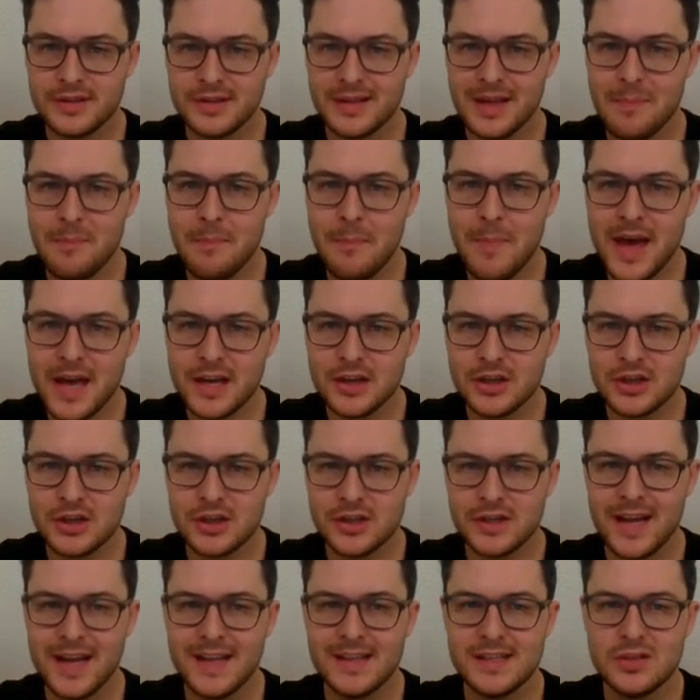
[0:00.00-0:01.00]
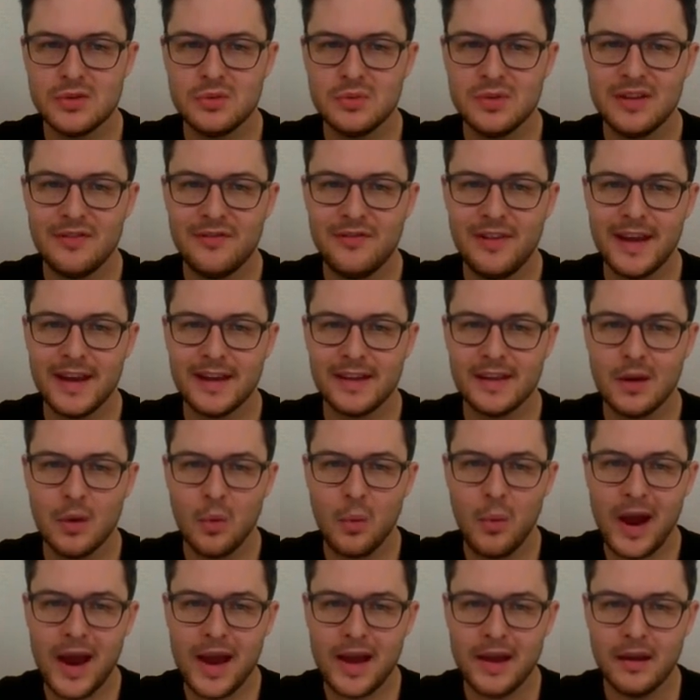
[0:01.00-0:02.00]
the mesh tends to deflect
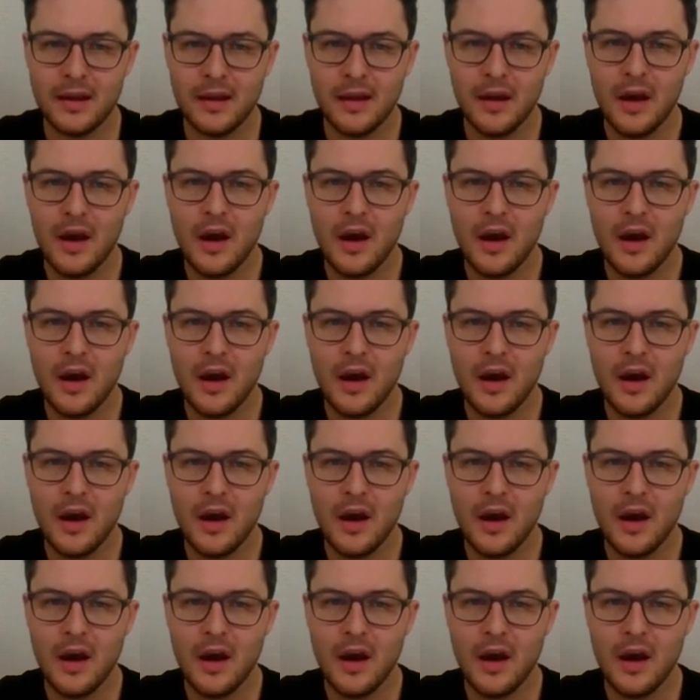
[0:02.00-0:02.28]
away